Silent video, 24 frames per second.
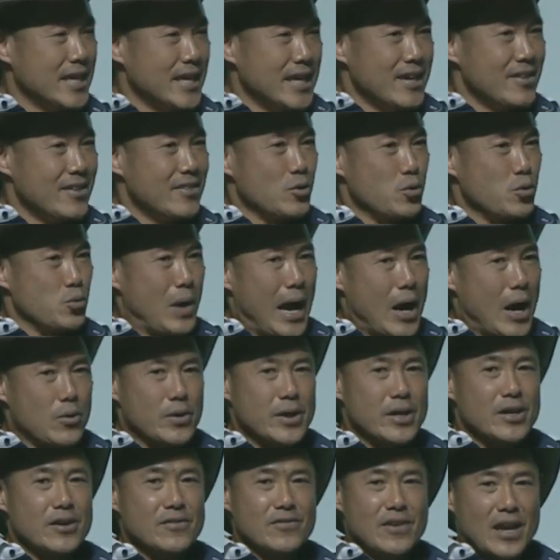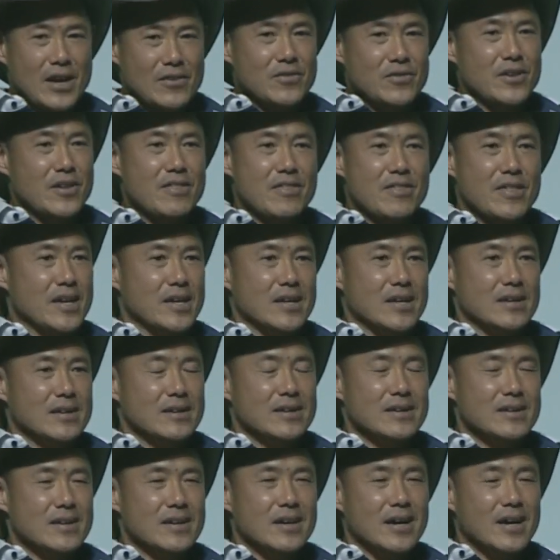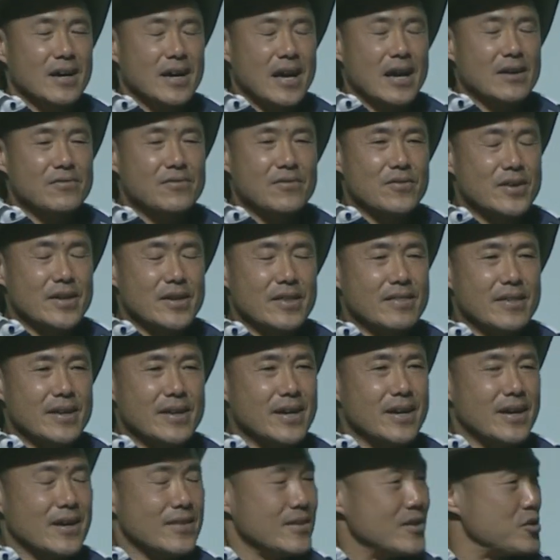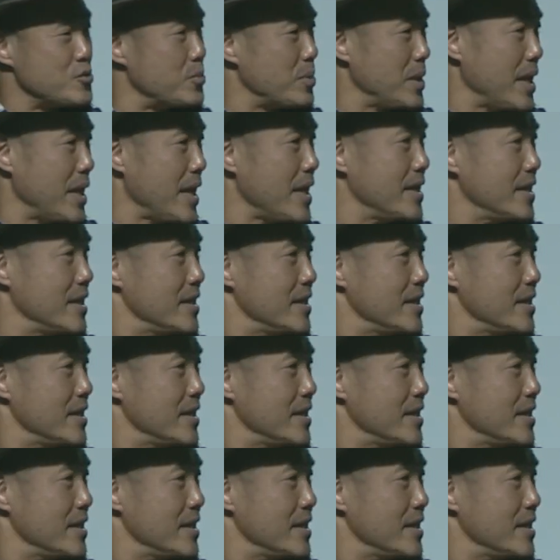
the routing of everything, everything on this planet. Yeah,